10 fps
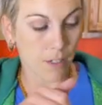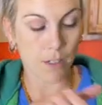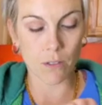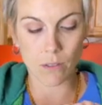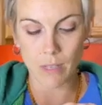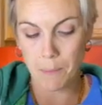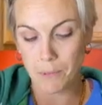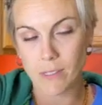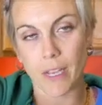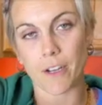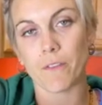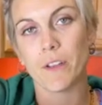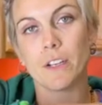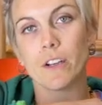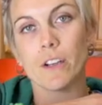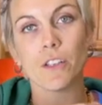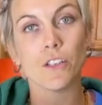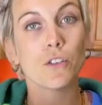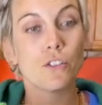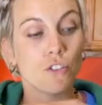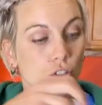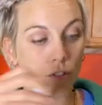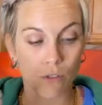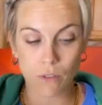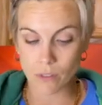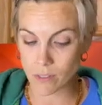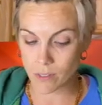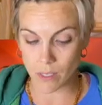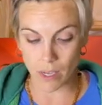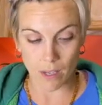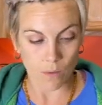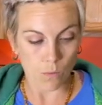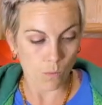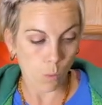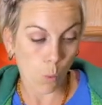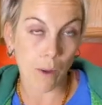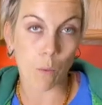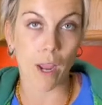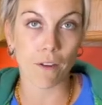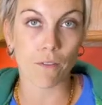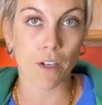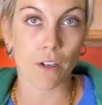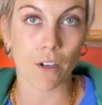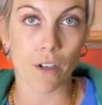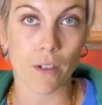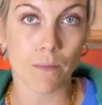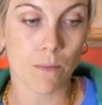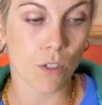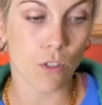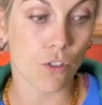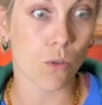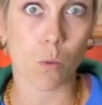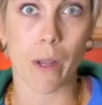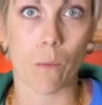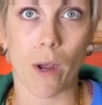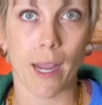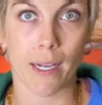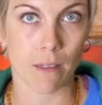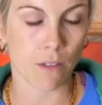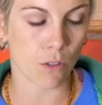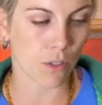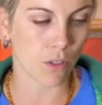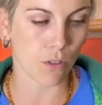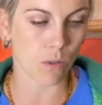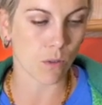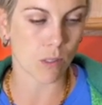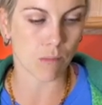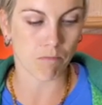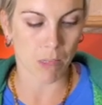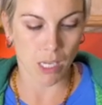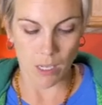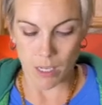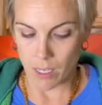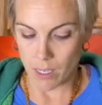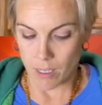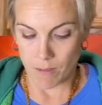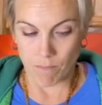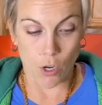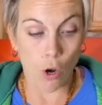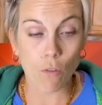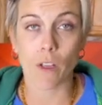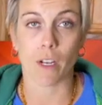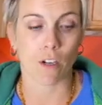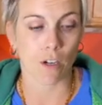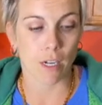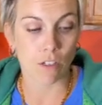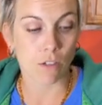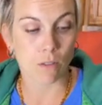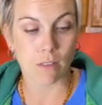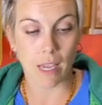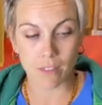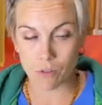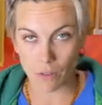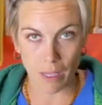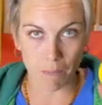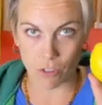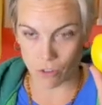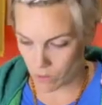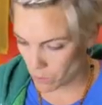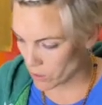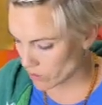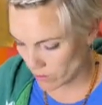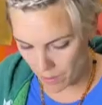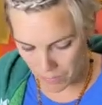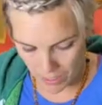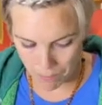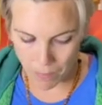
to use apple cider vinegar. You could choose white wine vinegar. You could use white wine. You could use no vinegar and use extra lemon juice, which is coming up